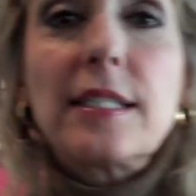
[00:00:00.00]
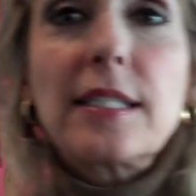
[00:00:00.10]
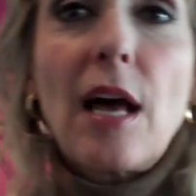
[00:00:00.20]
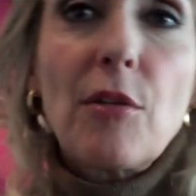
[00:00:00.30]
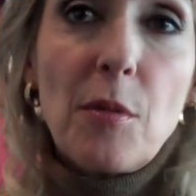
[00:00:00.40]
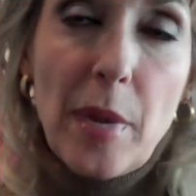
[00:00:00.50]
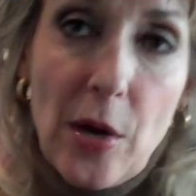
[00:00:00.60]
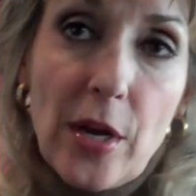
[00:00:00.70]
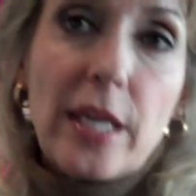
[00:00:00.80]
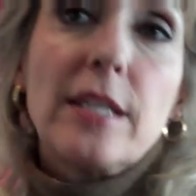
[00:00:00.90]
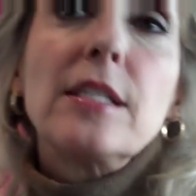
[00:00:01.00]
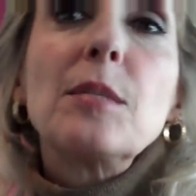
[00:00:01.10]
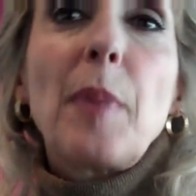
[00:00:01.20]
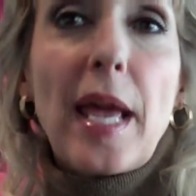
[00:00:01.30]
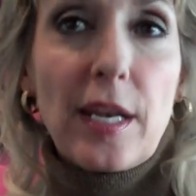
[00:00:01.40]
South American
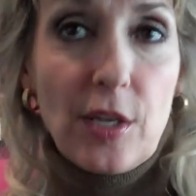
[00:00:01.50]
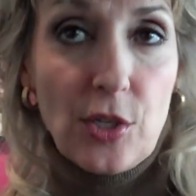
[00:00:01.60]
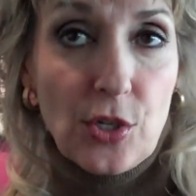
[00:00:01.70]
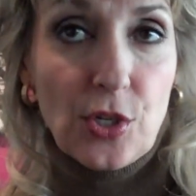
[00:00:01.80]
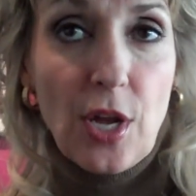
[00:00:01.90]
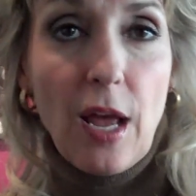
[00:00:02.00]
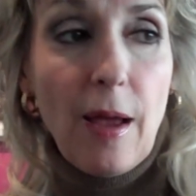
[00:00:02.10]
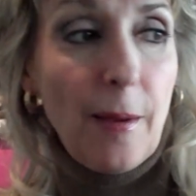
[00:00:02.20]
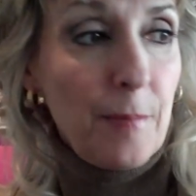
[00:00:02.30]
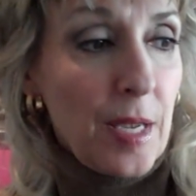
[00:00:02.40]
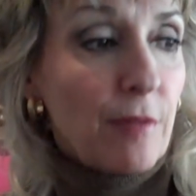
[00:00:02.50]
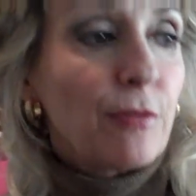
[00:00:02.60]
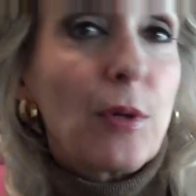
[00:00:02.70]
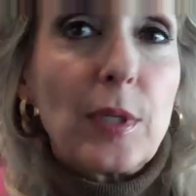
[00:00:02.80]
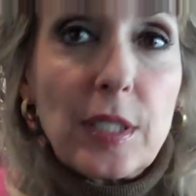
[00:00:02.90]
Spanish um,
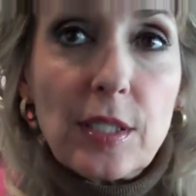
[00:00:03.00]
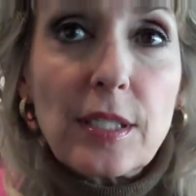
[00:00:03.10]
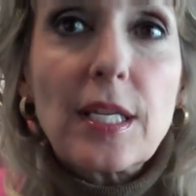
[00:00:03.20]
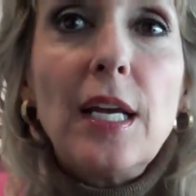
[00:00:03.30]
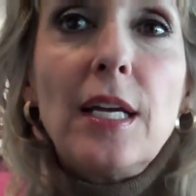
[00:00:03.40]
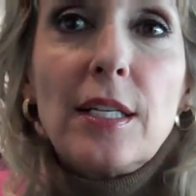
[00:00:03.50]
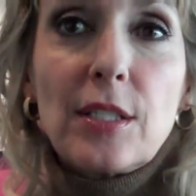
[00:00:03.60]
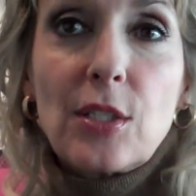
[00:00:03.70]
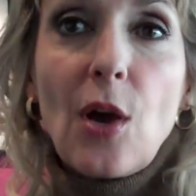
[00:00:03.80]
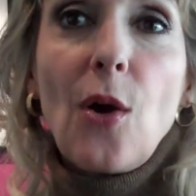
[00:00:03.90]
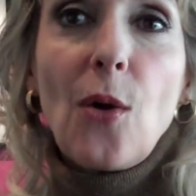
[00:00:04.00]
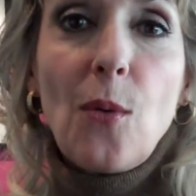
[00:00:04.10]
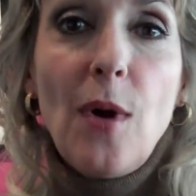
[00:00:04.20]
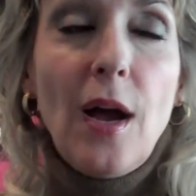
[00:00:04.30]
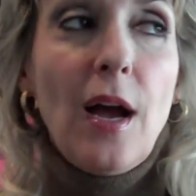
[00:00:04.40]
influence. Okay.
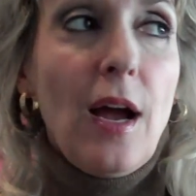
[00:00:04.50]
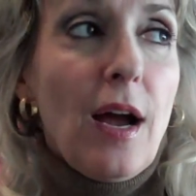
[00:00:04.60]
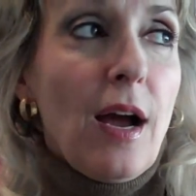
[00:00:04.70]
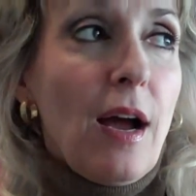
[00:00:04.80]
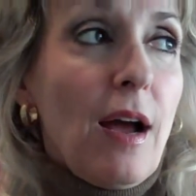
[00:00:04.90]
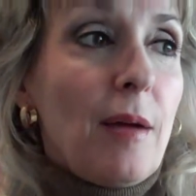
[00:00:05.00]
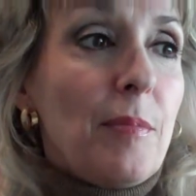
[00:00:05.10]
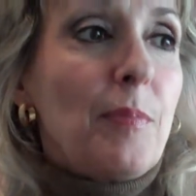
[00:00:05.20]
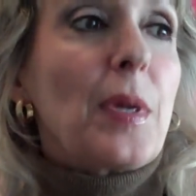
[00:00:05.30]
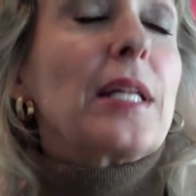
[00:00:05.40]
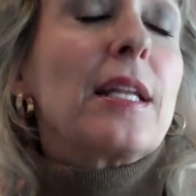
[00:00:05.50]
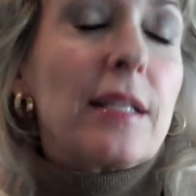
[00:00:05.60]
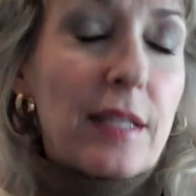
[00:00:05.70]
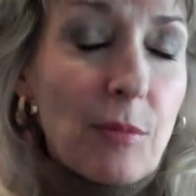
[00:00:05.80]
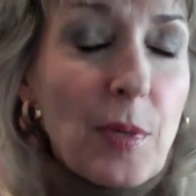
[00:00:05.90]
So, um, but
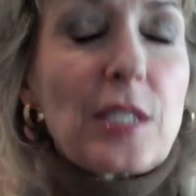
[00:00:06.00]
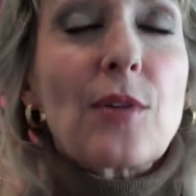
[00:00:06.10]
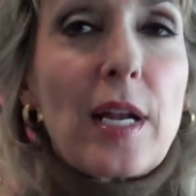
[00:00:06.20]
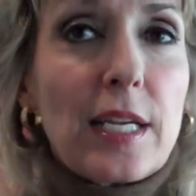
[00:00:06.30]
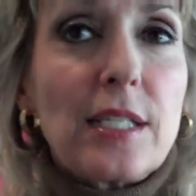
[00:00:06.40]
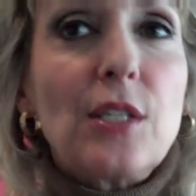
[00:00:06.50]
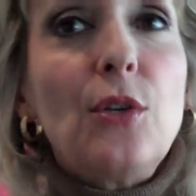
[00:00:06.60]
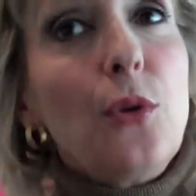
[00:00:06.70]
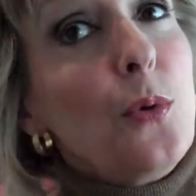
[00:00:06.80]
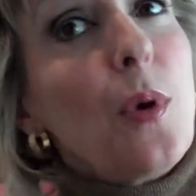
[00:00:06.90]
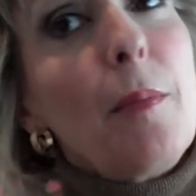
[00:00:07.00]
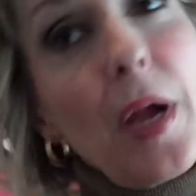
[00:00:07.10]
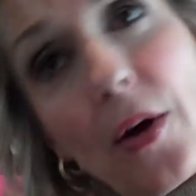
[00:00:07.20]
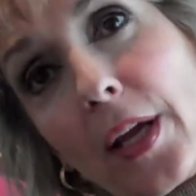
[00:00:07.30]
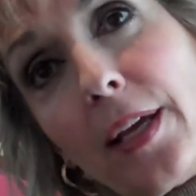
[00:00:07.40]
the restaurant is new
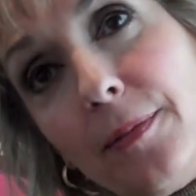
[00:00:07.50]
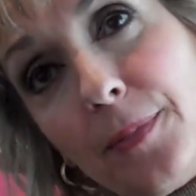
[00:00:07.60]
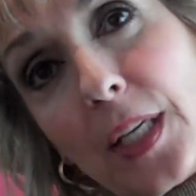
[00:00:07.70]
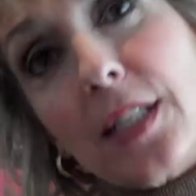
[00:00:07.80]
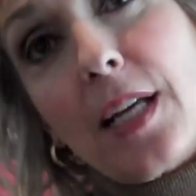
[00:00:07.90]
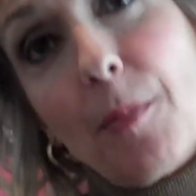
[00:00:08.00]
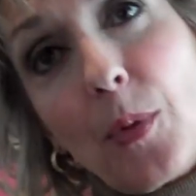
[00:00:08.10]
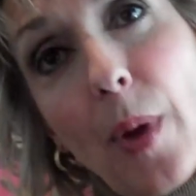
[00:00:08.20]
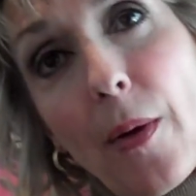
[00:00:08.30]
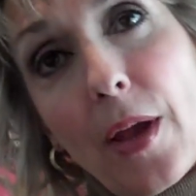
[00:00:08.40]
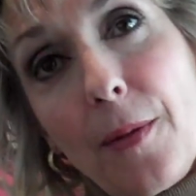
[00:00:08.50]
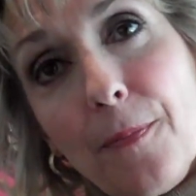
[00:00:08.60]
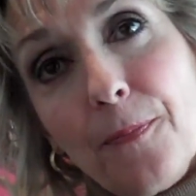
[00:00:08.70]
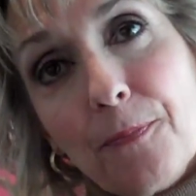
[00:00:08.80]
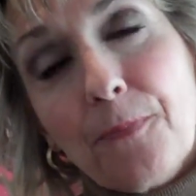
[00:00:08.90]
American, contemporary.
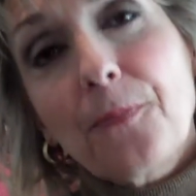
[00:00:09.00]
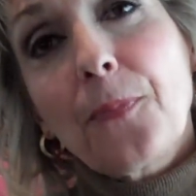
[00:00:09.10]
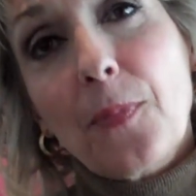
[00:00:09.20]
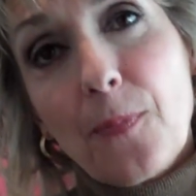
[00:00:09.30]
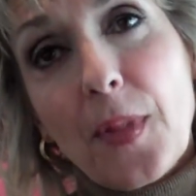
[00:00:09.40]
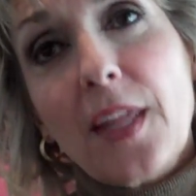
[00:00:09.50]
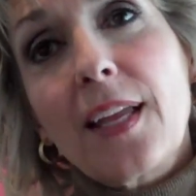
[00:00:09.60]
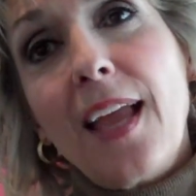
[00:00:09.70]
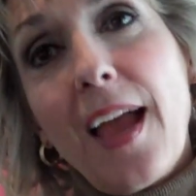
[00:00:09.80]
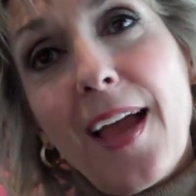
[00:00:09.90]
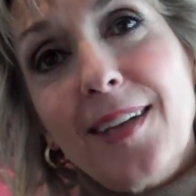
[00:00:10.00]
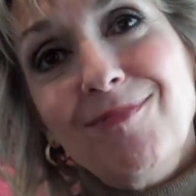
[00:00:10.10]
Got it. Okay. Yeah.